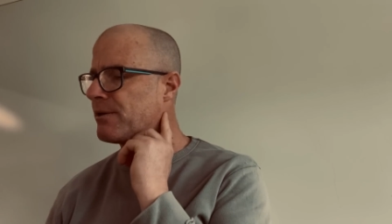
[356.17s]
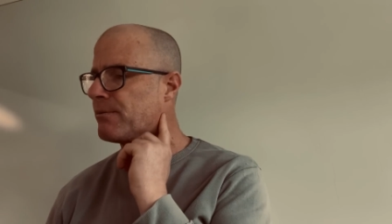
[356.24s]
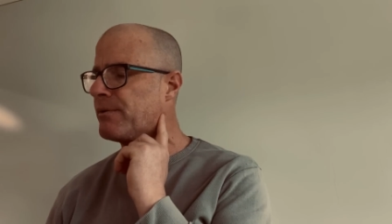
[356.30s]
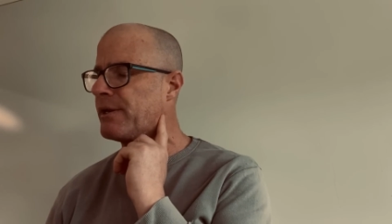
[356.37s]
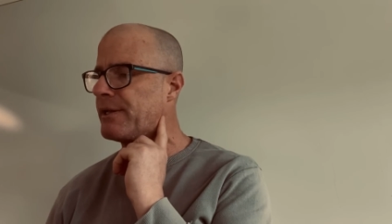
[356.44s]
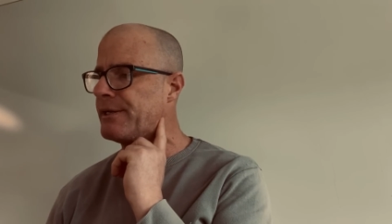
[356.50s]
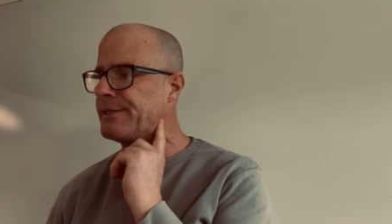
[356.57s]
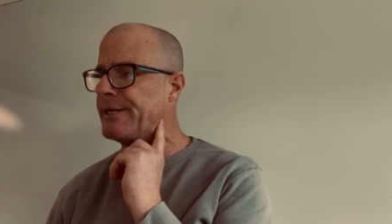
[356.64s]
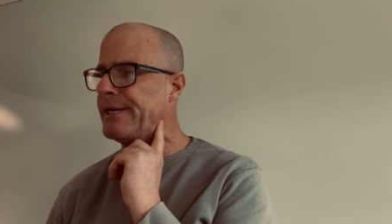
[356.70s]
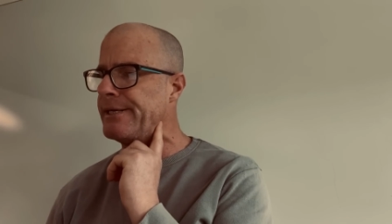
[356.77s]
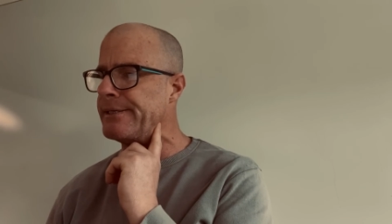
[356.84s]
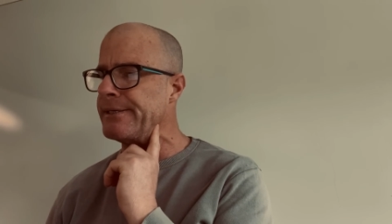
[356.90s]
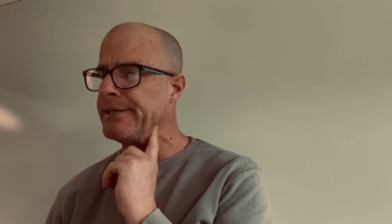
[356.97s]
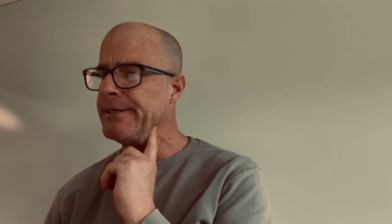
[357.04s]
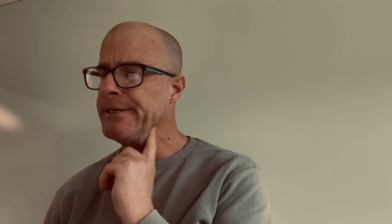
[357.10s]
It really
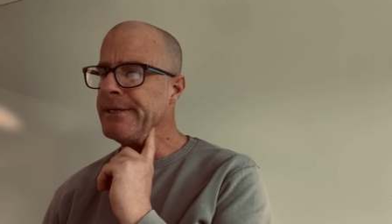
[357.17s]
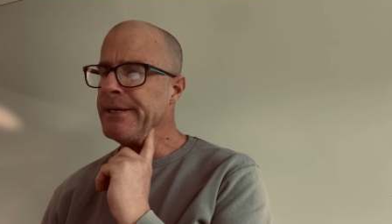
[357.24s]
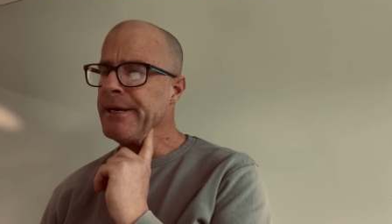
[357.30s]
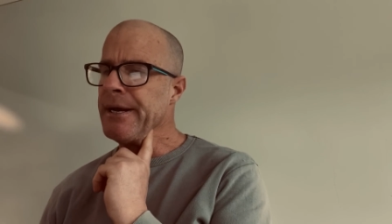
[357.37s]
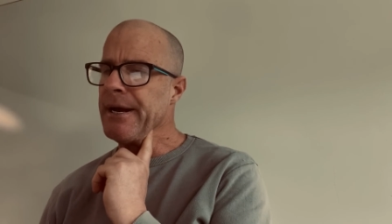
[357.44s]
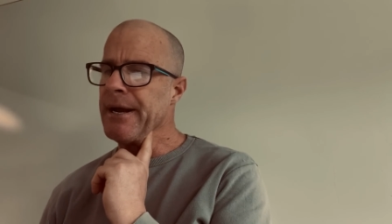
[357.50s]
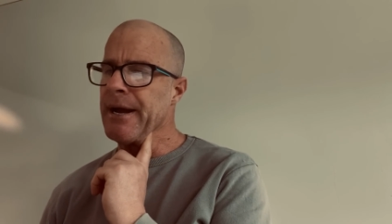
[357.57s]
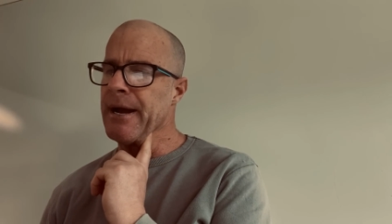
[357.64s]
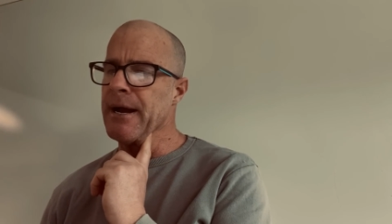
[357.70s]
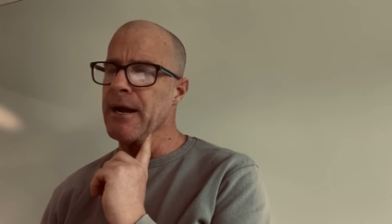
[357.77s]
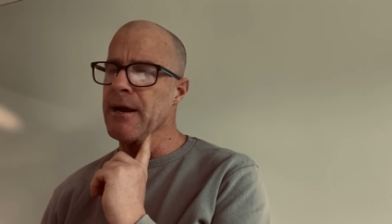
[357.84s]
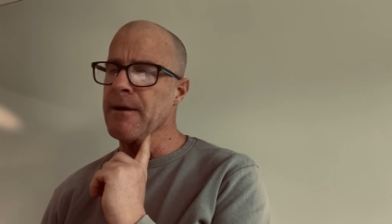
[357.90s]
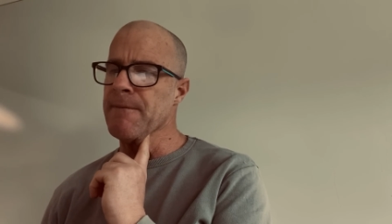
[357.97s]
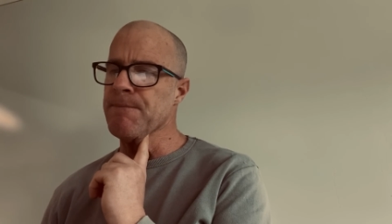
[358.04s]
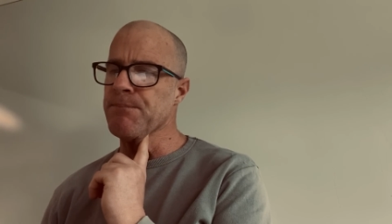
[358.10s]
did,
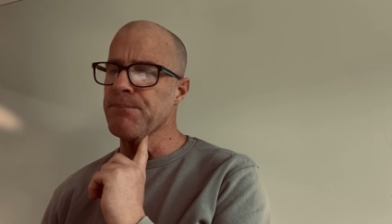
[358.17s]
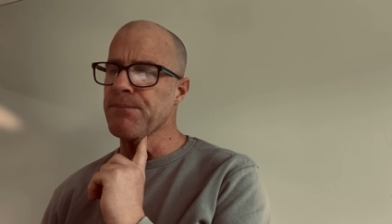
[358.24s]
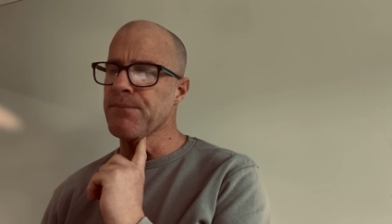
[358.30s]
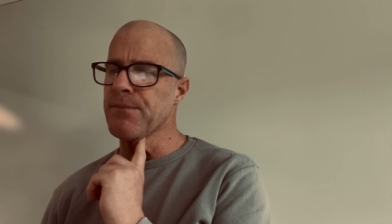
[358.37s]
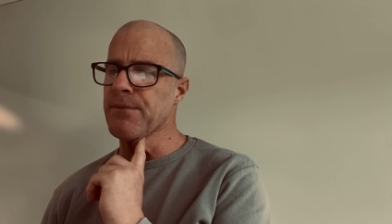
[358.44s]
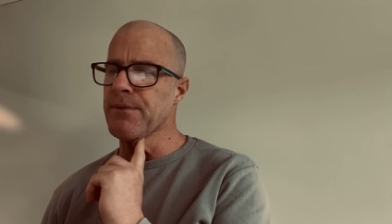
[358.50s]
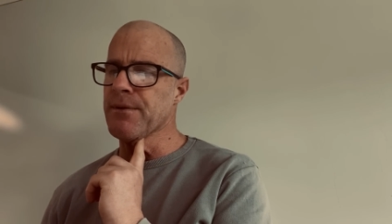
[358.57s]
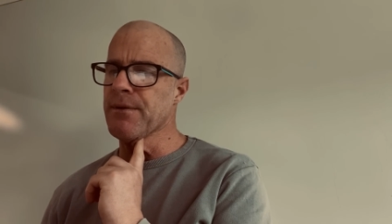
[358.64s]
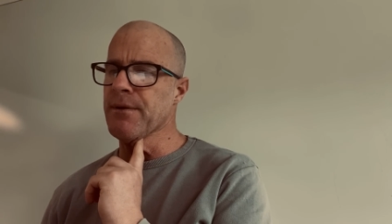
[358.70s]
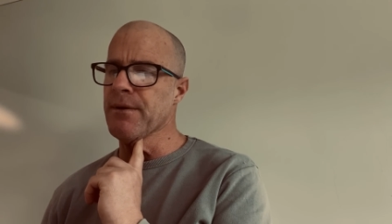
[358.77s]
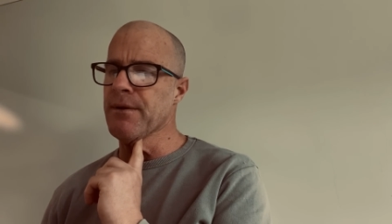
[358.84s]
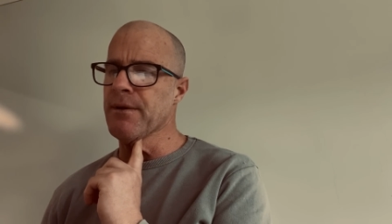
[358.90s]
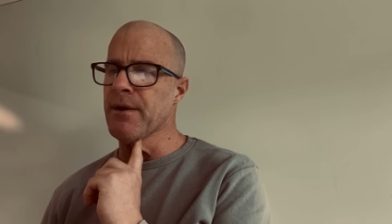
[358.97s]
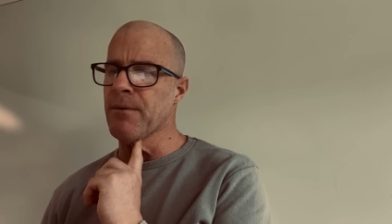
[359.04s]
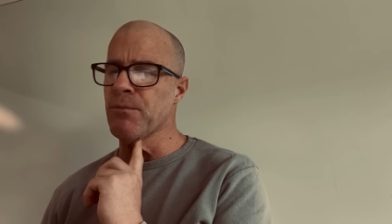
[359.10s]
and
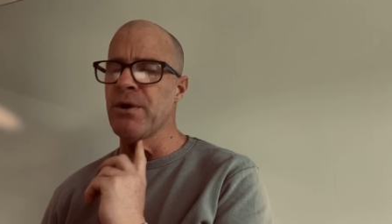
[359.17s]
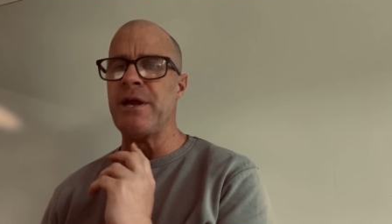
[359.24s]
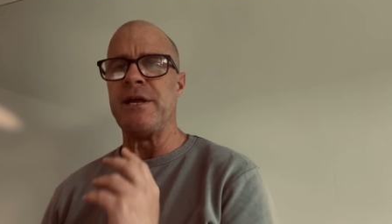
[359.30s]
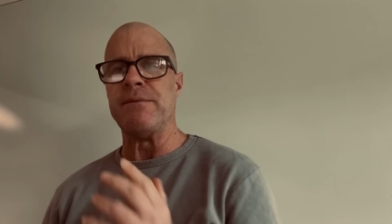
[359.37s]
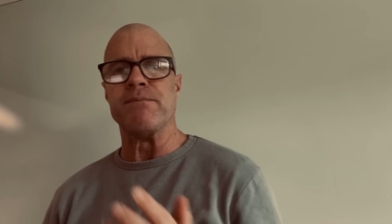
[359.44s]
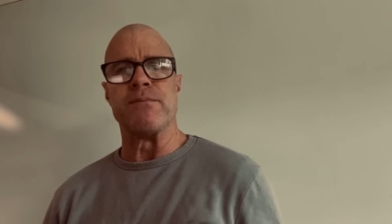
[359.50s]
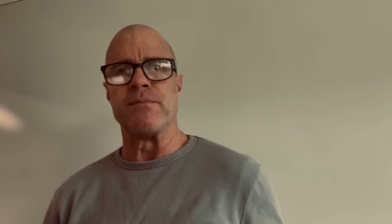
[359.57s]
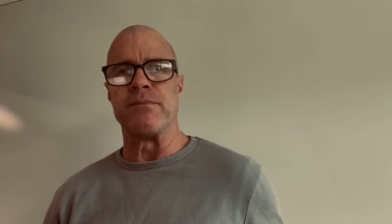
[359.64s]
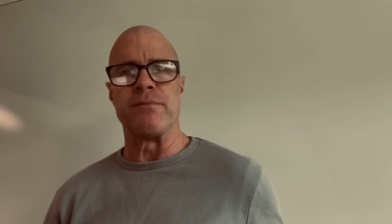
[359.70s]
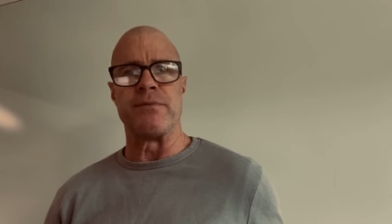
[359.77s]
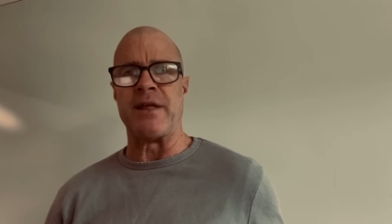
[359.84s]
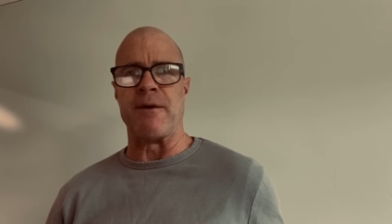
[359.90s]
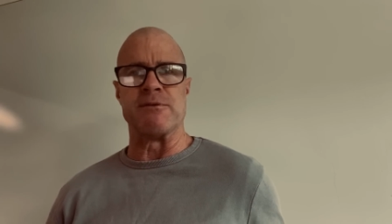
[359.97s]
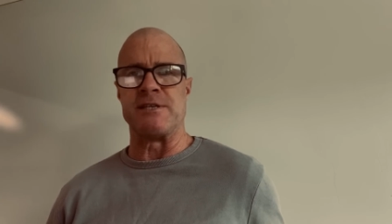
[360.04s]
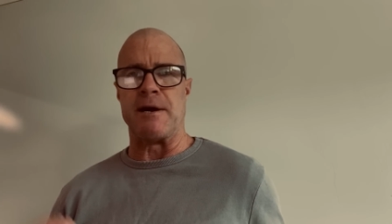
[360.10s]

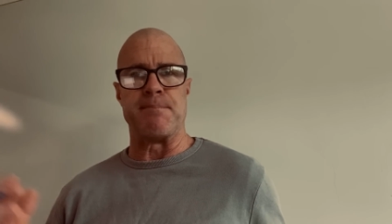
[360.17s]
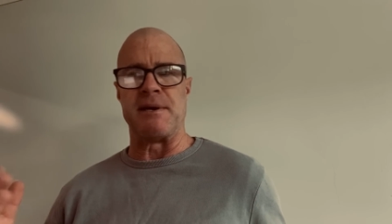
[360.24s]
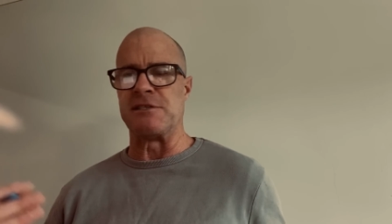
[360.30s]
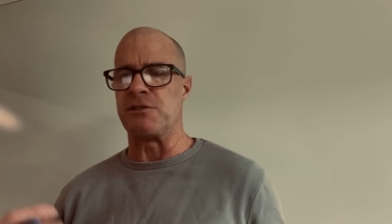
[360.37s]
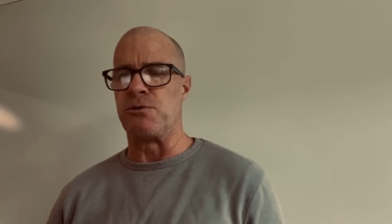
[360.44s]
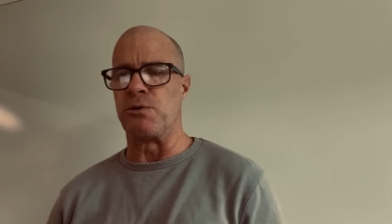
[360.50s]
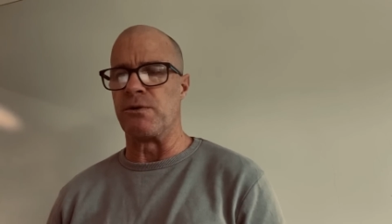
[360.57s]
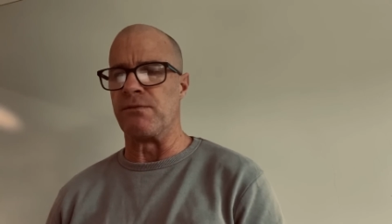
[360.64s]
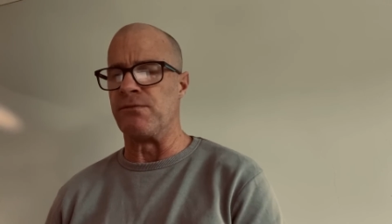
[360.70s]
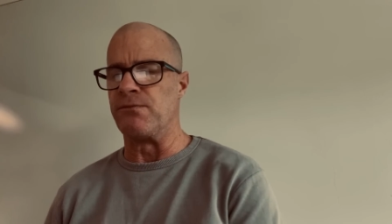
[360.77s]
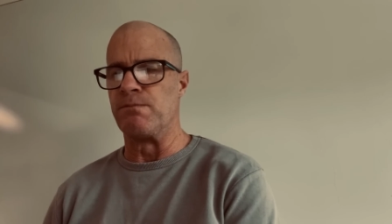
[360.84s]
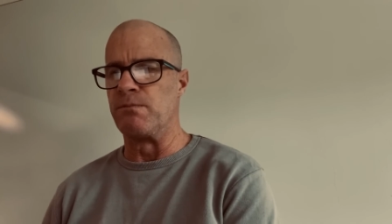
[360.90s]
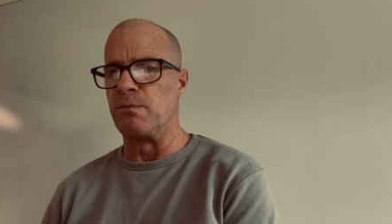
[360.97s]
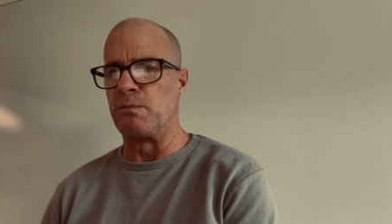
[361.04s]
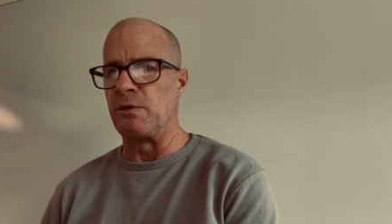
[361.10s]
that was our best quarter of
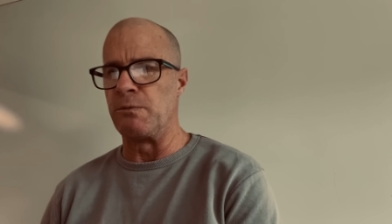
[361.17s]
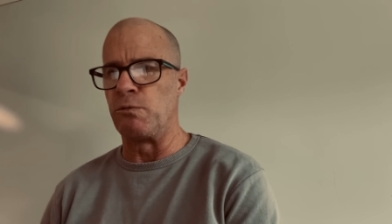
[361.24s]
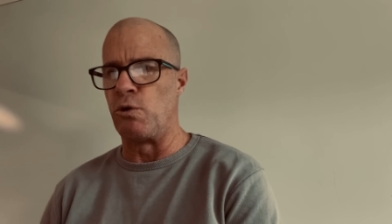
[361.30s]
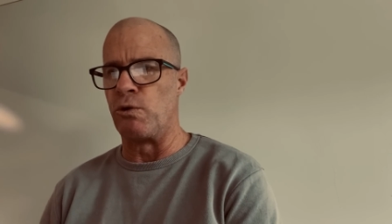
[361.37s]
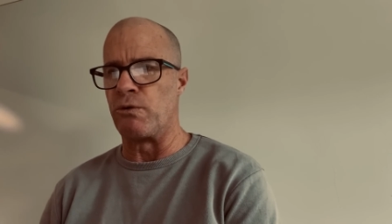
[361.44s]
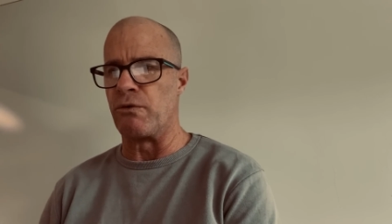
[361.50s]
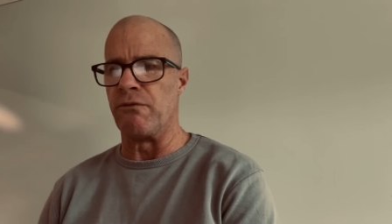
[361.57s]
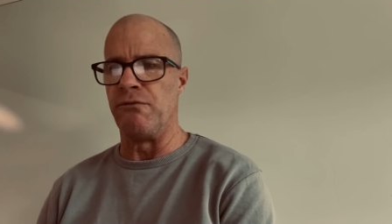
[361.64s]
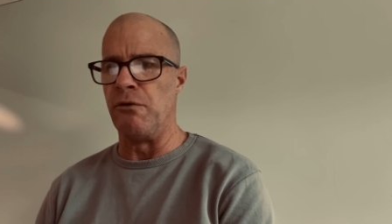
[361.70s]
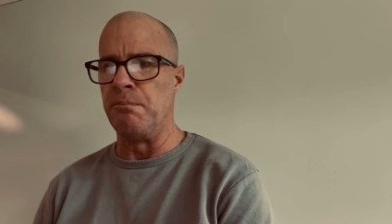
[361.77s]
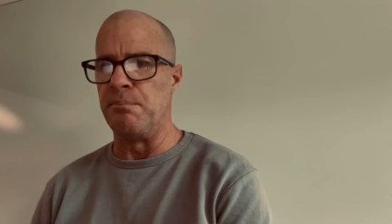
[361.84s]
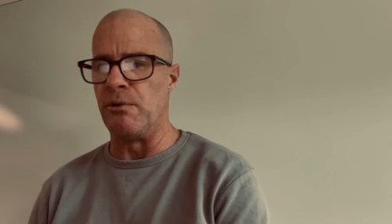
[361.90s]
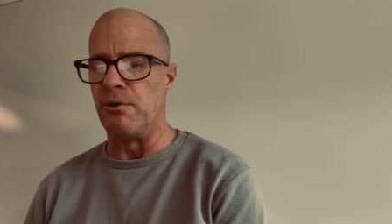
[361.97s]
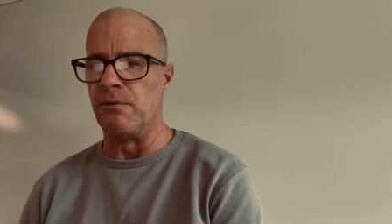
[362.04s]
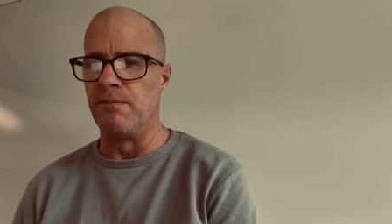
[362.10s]

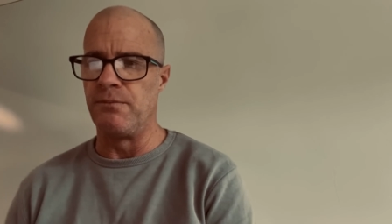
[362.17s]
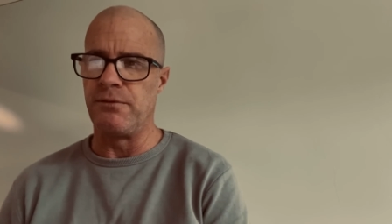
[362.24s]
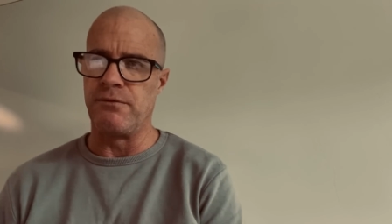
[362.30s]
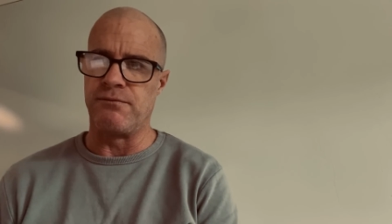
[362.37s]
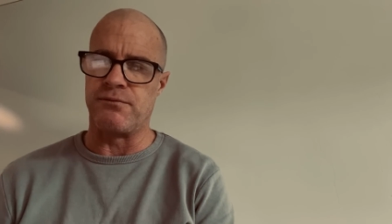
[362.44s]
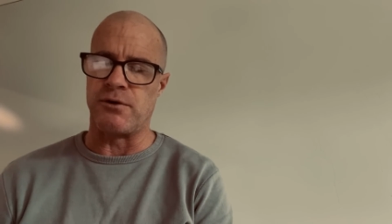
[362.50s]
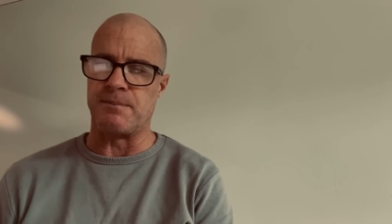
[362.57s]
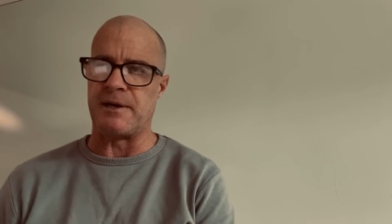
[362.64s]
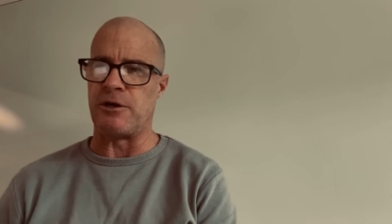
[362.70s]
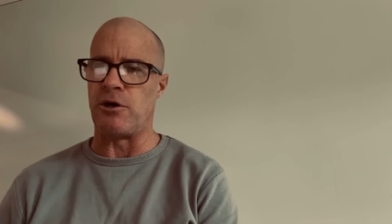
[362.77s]
football from a